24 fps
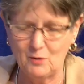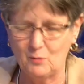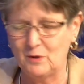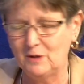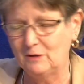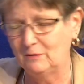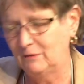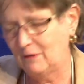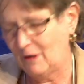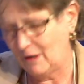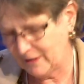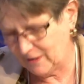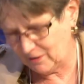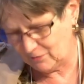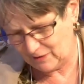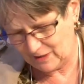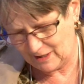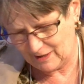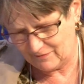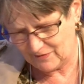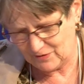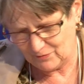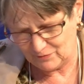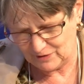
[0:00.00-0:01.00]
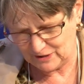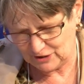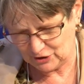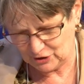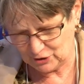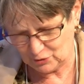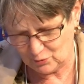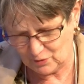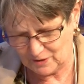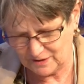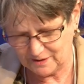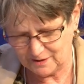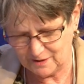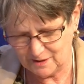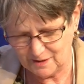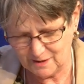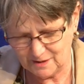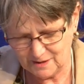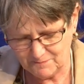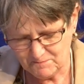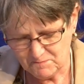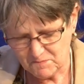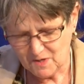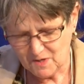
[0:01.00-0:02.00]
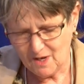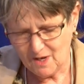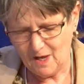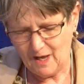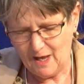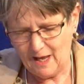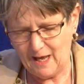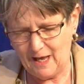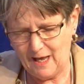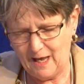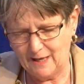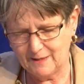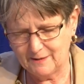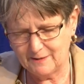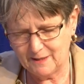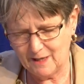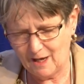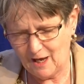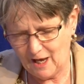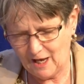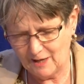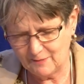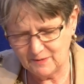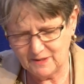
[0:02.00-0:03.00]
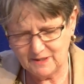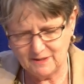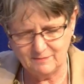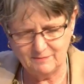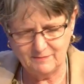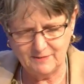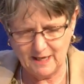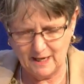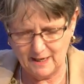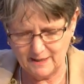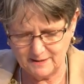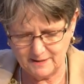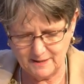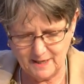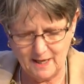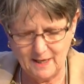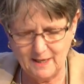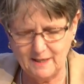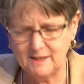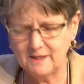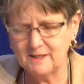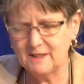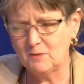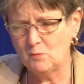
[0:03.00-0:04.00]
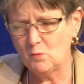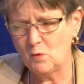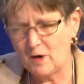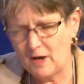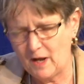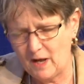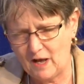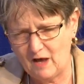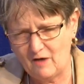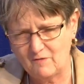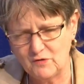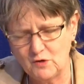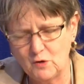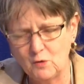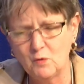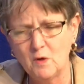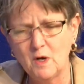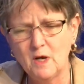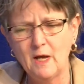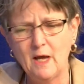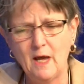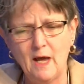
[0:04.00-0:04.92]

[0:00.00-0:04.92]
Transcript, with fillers: We're lucky we have the resources and times and, and days and what have you,